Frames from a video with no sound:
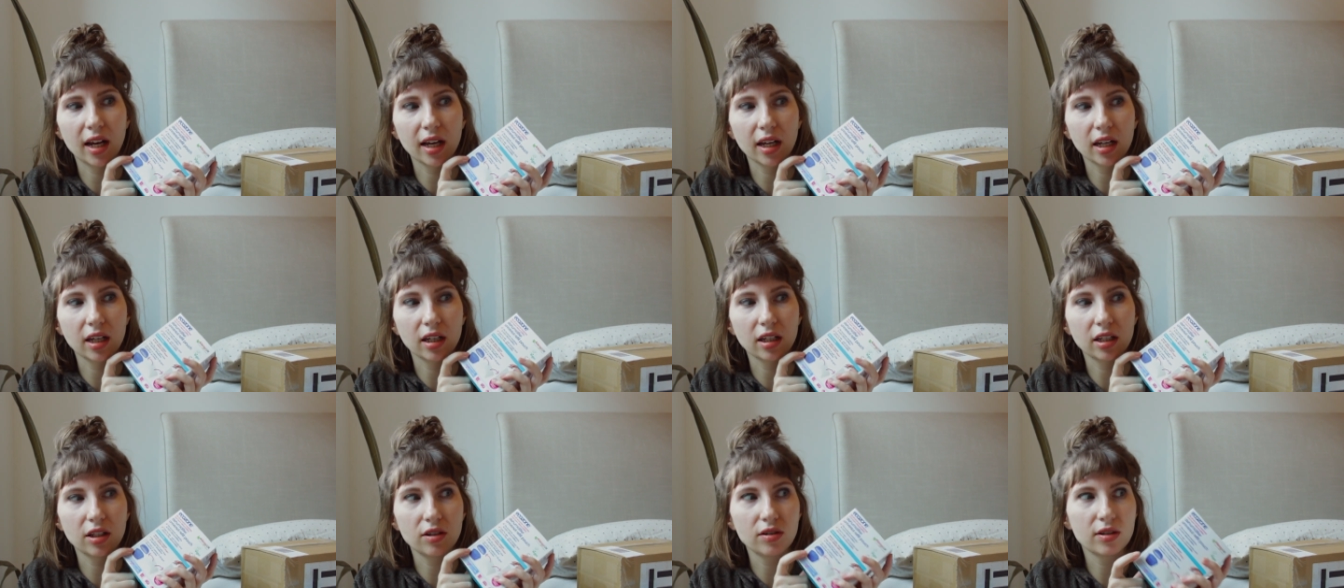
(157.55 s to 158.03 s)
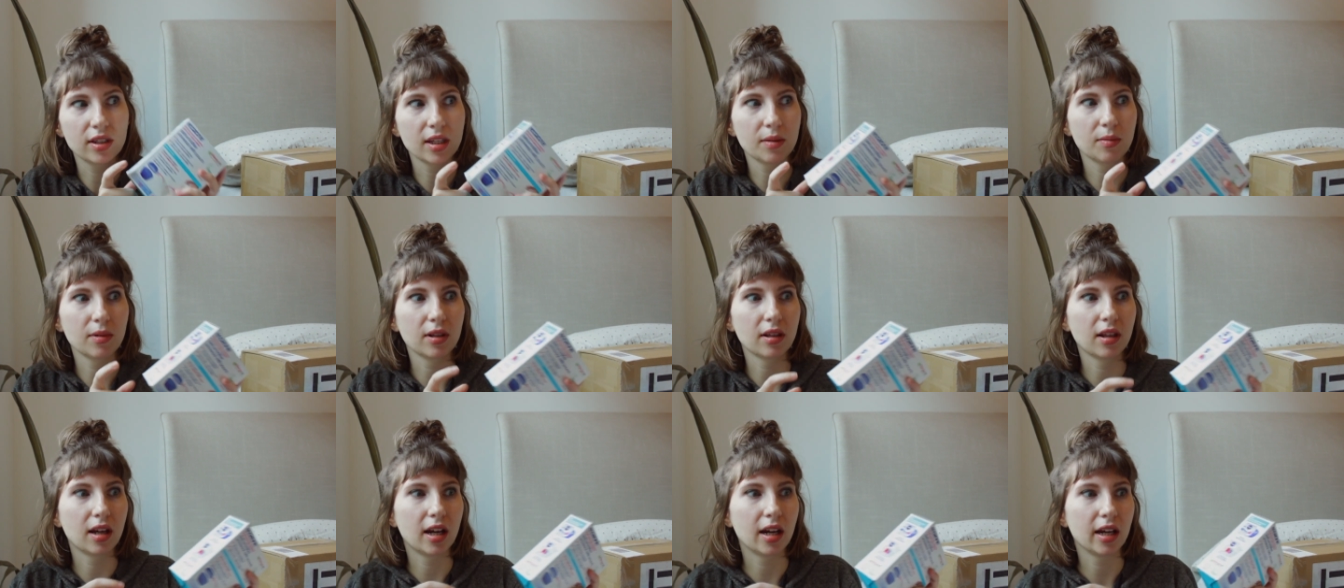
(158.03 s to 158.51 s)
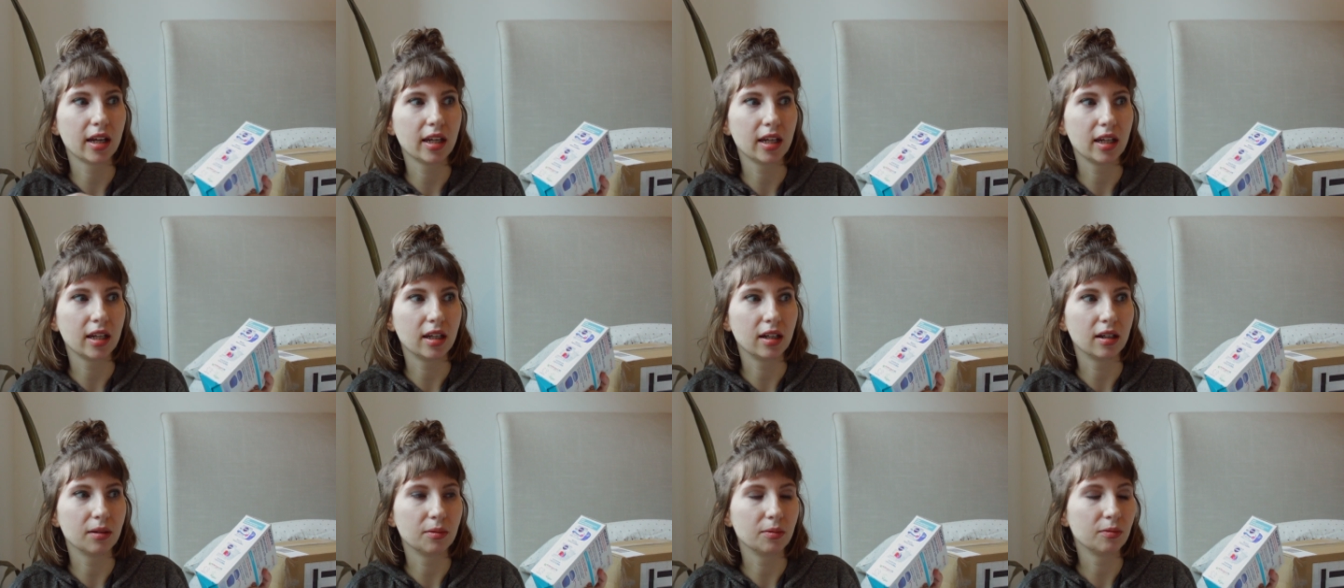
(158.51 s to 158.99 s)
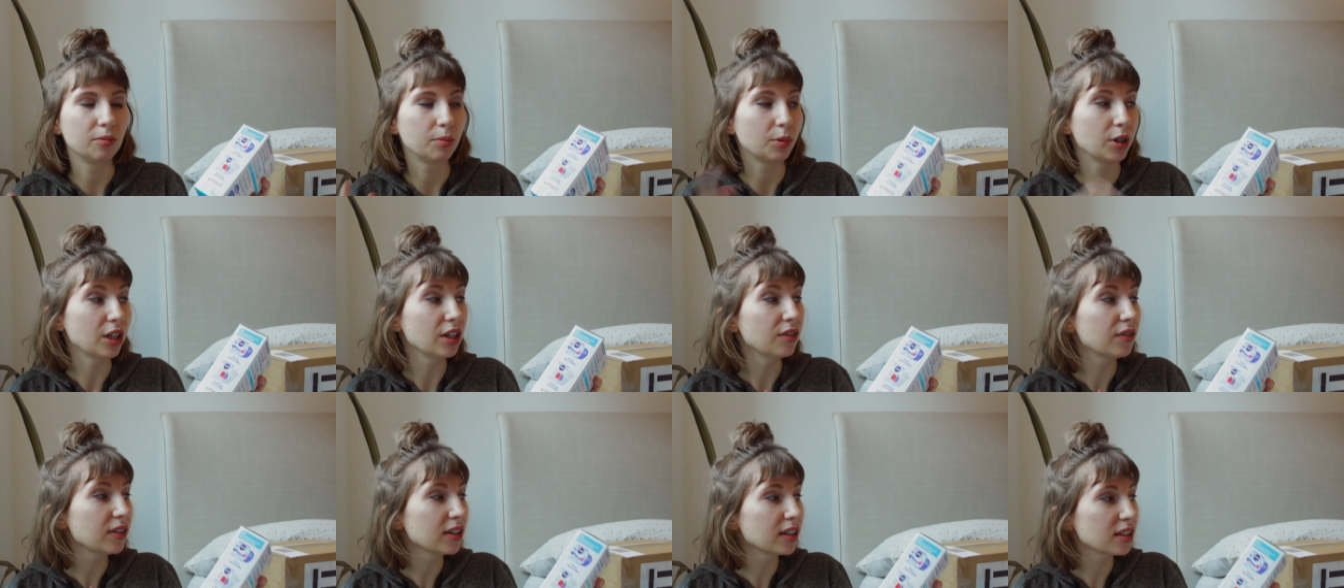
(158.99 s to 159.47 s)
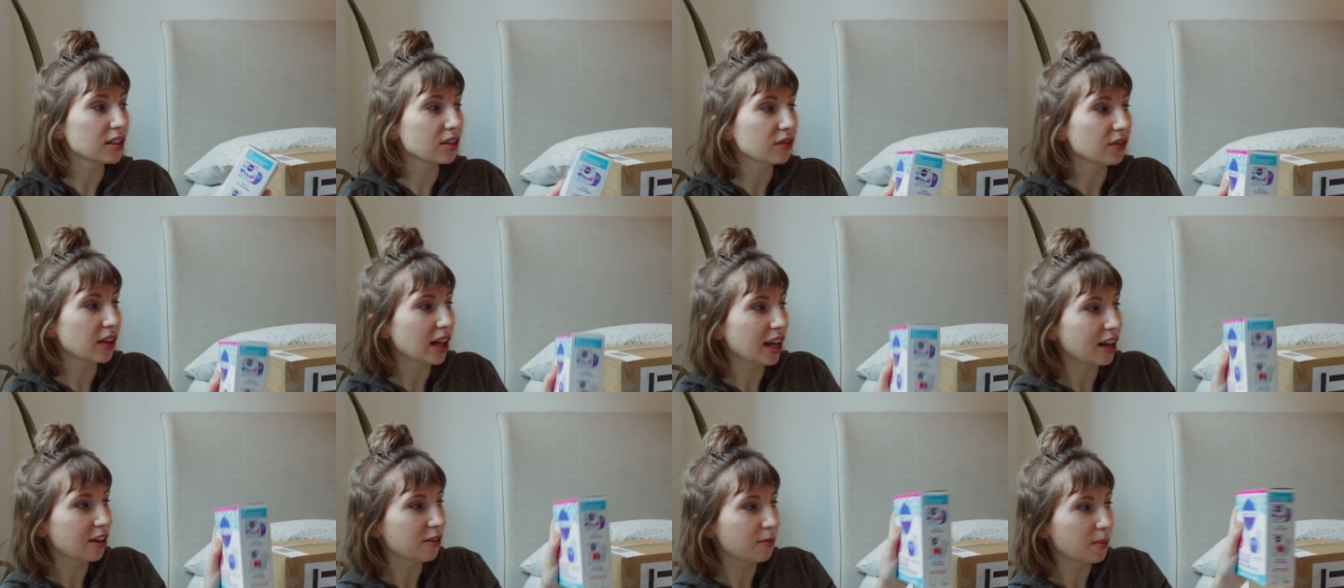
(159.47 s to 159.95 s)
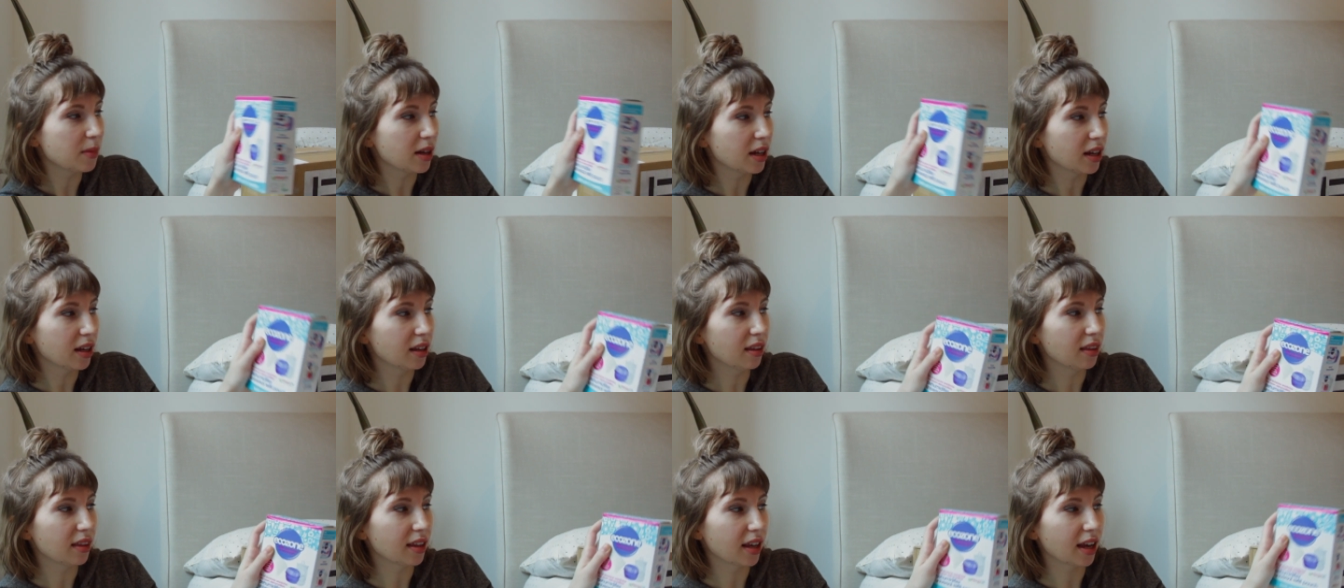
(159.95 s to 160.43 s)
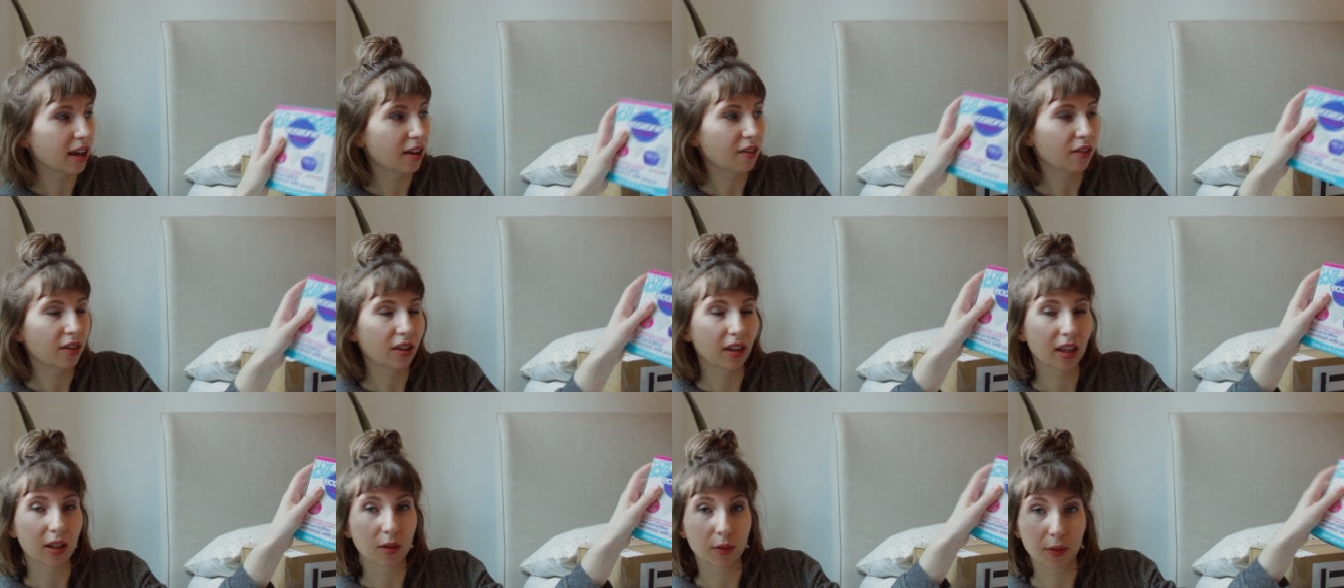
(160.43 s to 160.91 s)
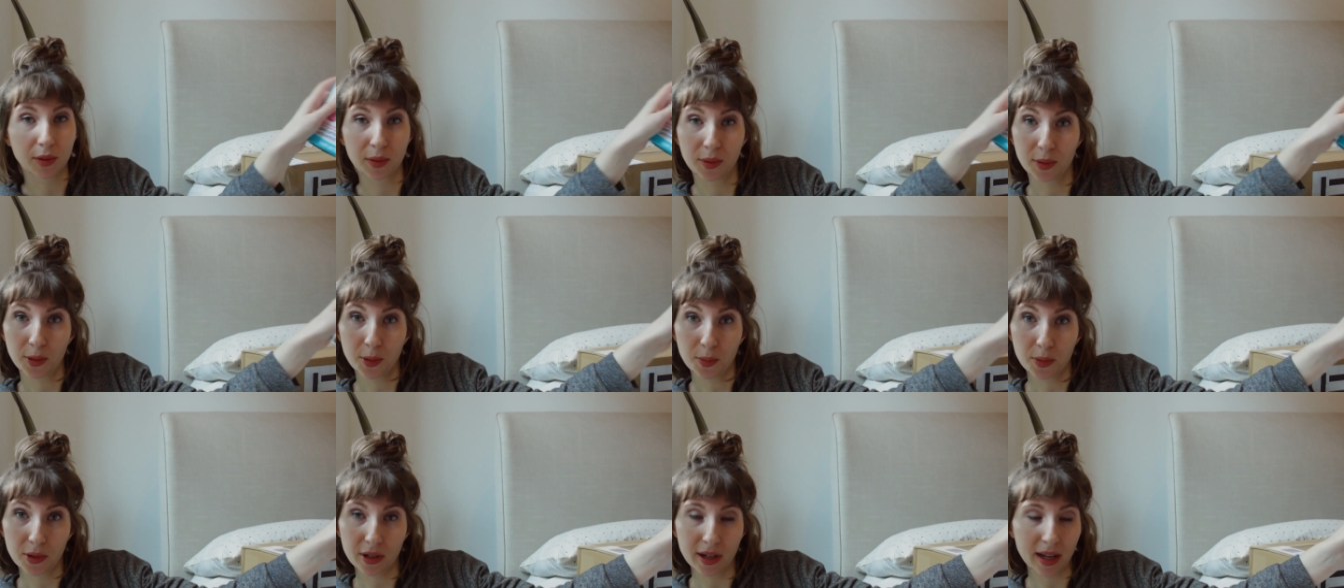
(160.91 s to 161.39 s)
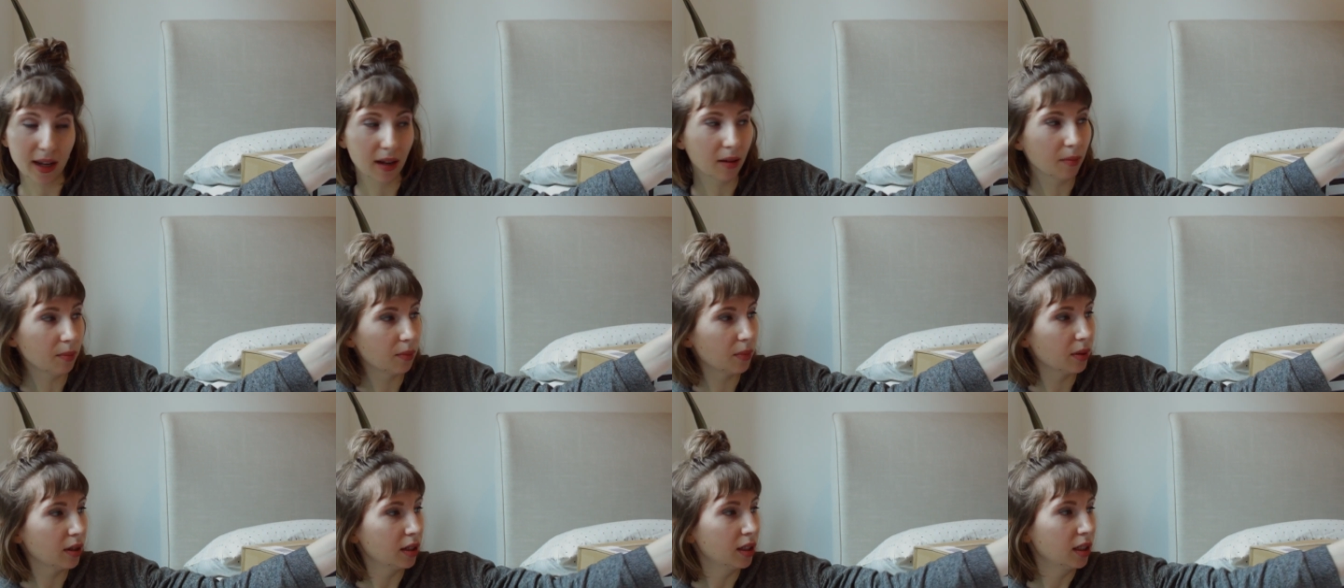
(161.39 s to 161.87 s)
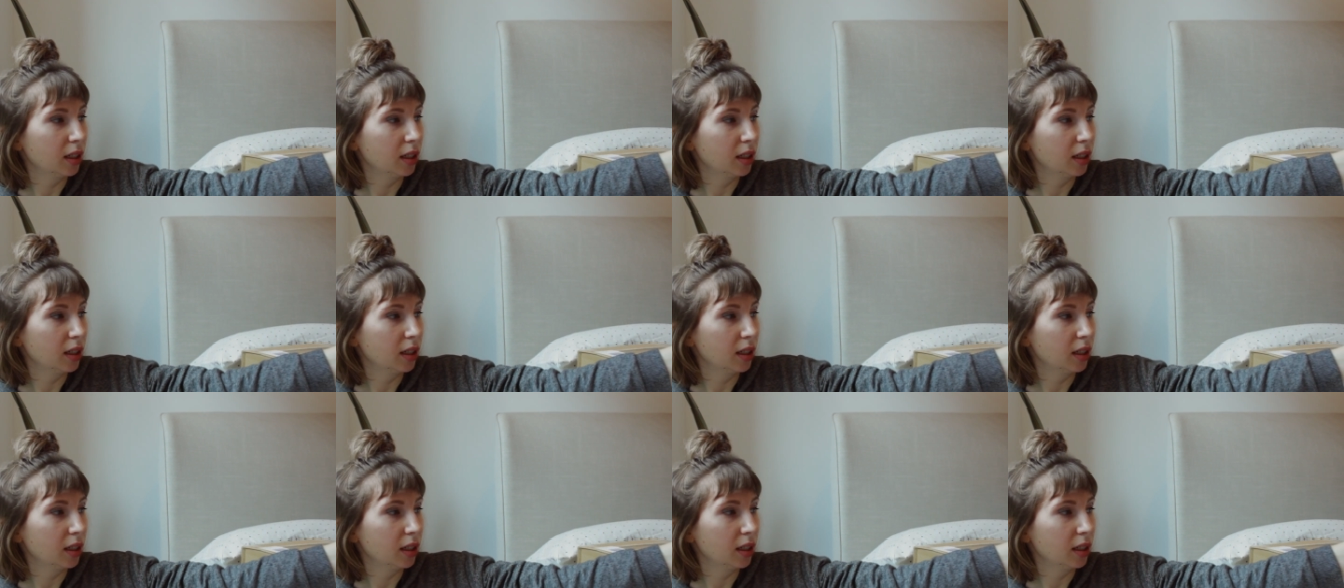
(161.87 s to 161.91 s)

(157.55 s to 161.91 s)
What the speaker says: I used them a lot in a previous flat of mine that I felt like was super damp,